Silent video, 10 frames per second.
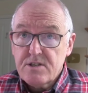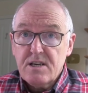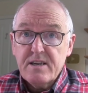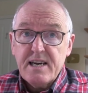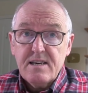just
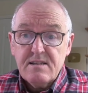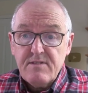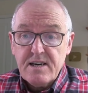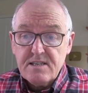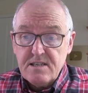aren't getting the
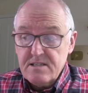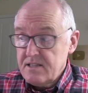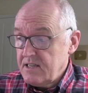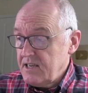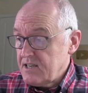vaccines
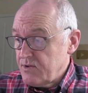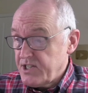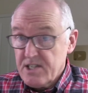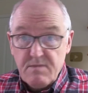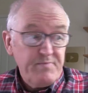that they need,
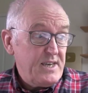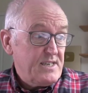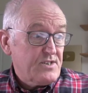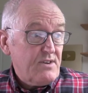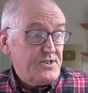which is
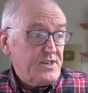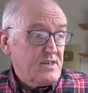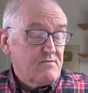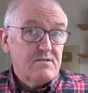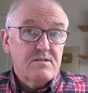completely
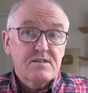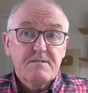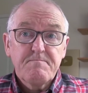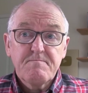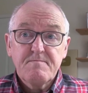tragic, of course.
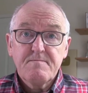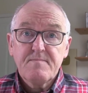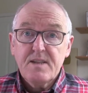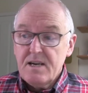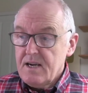
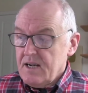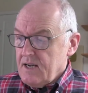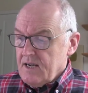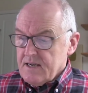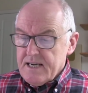
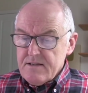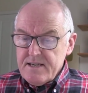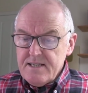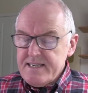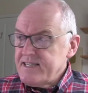Now, the
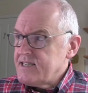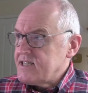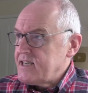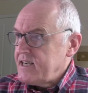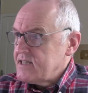United
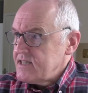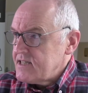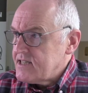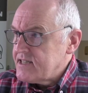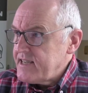States
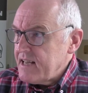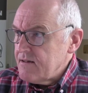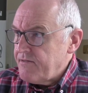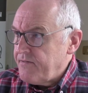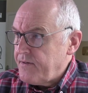
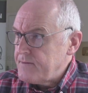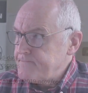itself,